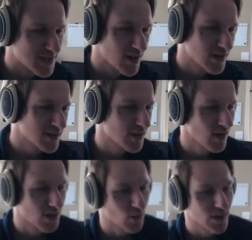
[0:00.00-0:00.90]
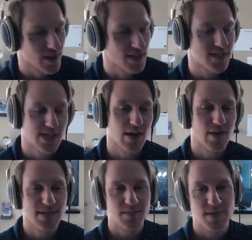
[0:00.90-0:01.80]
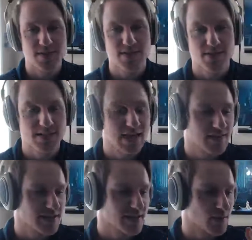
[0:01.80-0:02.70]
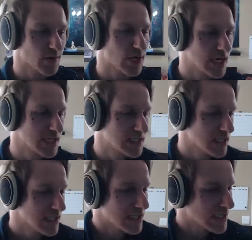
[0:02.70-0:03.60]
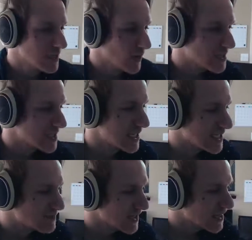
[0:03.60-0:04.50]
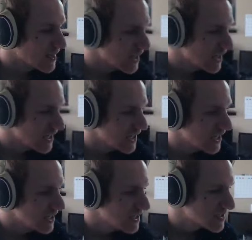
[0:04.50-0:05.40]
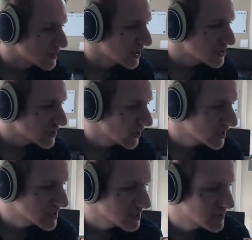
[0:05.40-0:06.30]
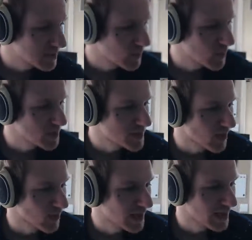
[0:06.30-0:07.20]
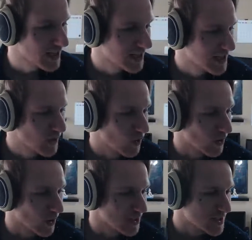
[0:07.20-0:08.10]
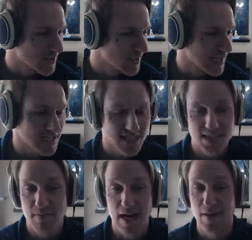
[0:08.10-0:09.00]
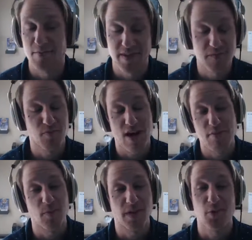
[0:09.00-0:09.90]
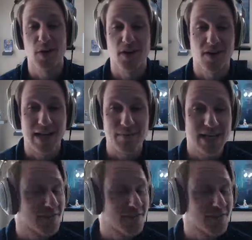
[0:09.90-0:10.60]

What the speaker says: no longer with us. Yeah, rest in peace, Note 7. You were great. What's the next big thing? Is Razer going to see people who stole it or lawsuit against them? They probably will. I mean, if